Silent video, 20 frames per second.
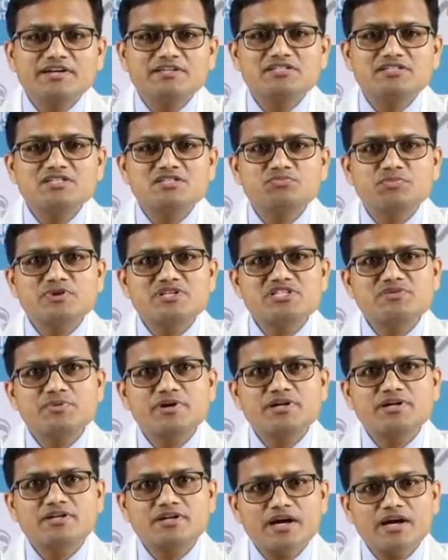breastfeeding.
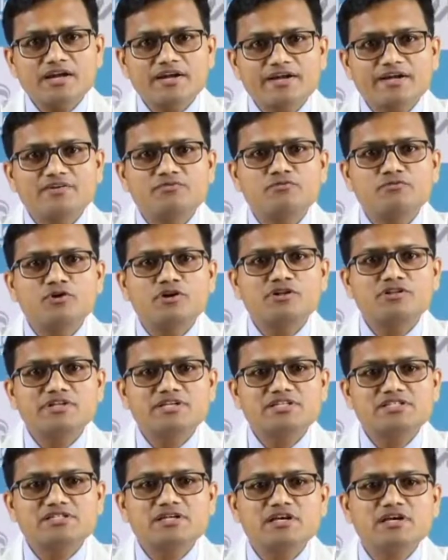That is a
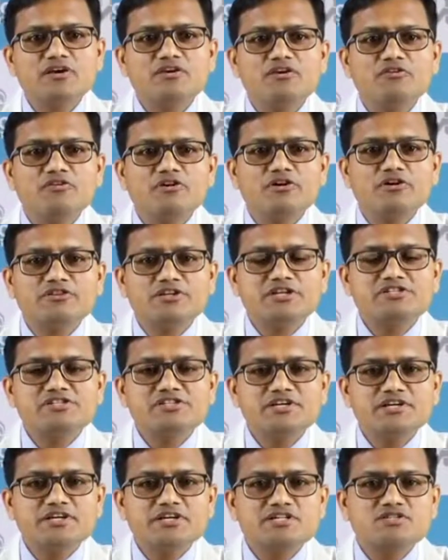specific target for
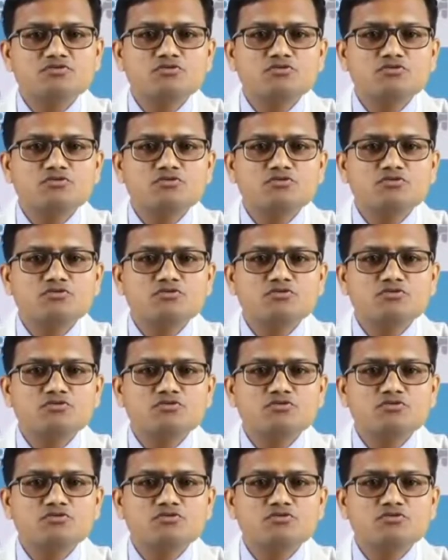this